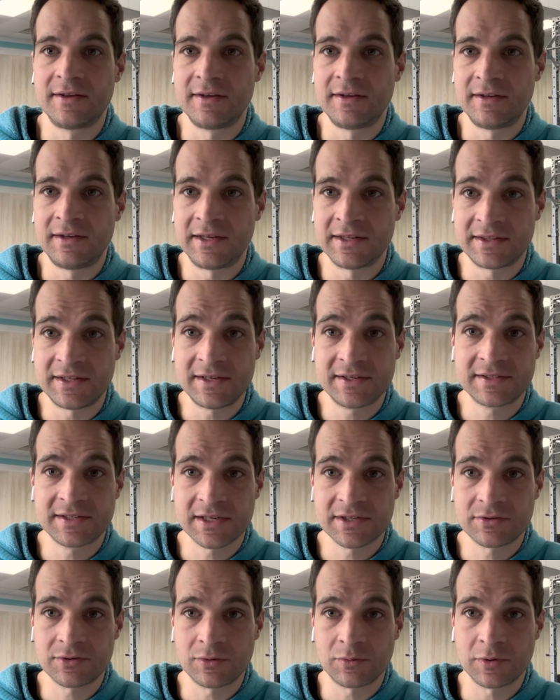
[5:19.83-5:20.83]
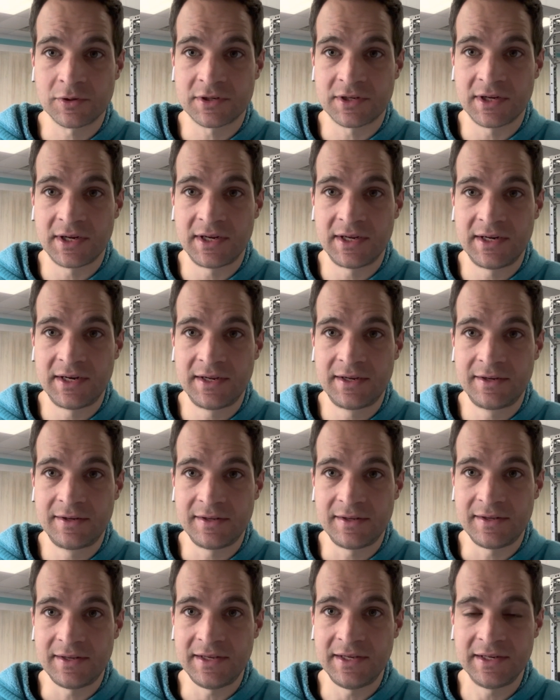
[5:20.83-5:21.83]
Get the accessory work done
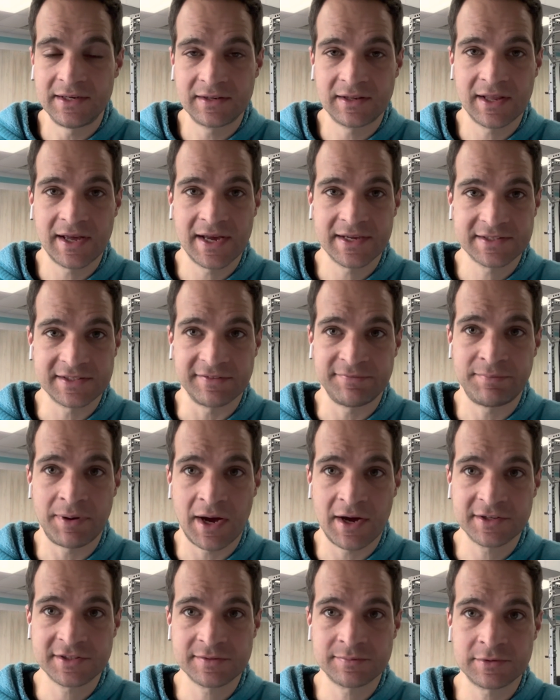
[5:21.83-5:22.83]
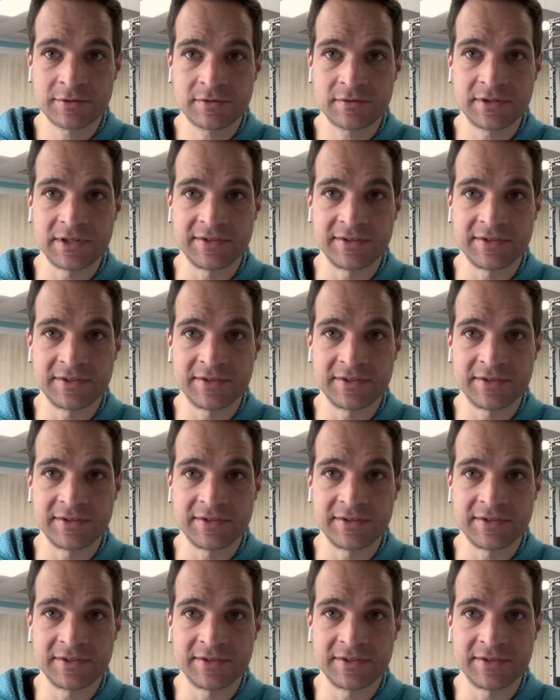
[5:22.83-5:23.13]
in class if possible.